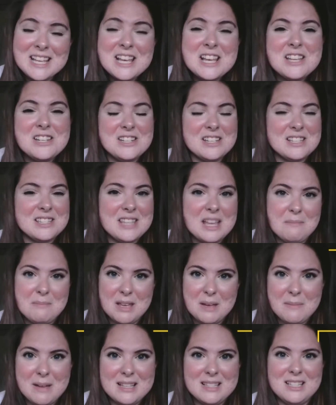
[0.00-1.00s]
Just send me a
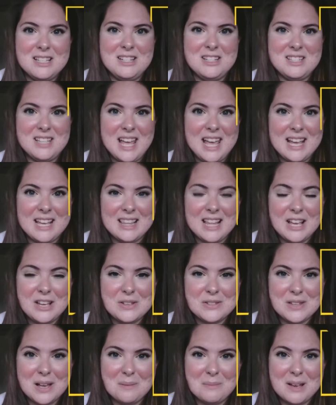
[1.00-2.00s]
message saying that you saw
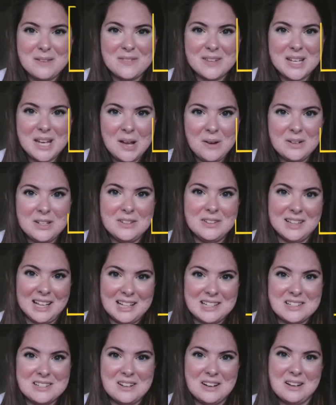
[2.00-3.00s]
my video and you'd like to
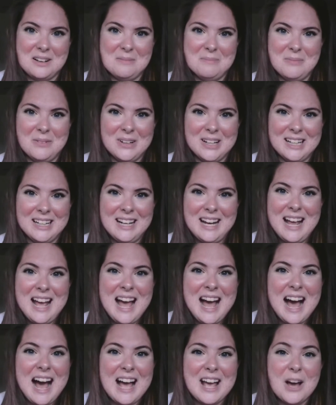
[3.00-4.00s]
talk more. I
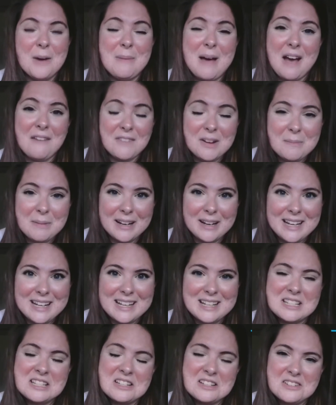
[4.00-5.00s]
hope everybody
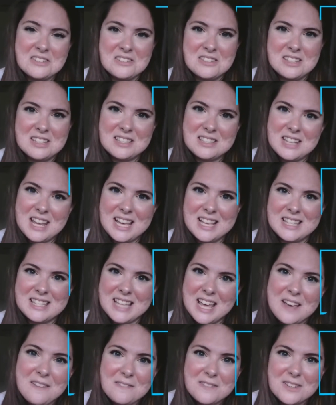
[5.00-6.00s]
continues to stay safe
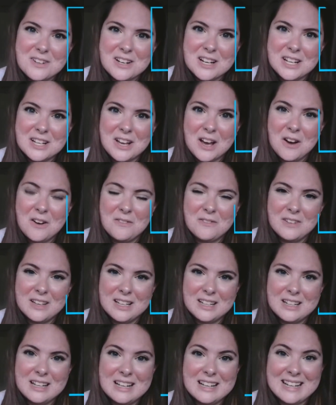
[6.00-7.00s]
during
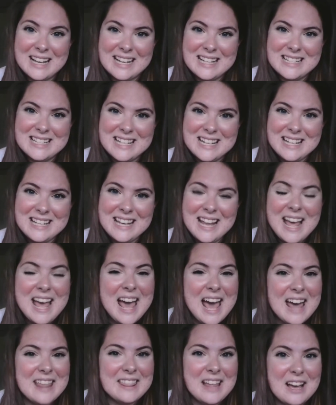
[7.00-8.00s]
COVID-19 and
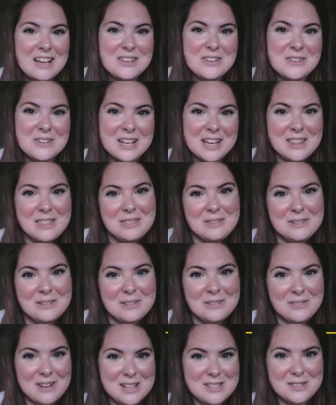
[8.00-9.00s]
that you get through the
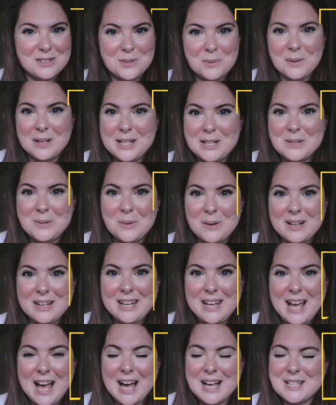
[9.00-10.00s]
rest of 2020
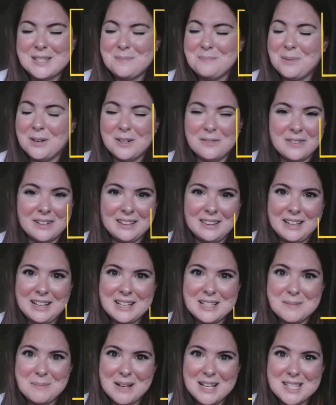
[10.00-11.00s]
as perfectly as
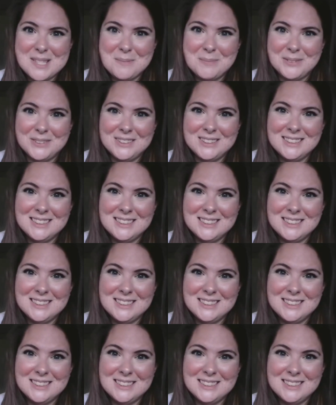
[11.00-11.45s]
possible.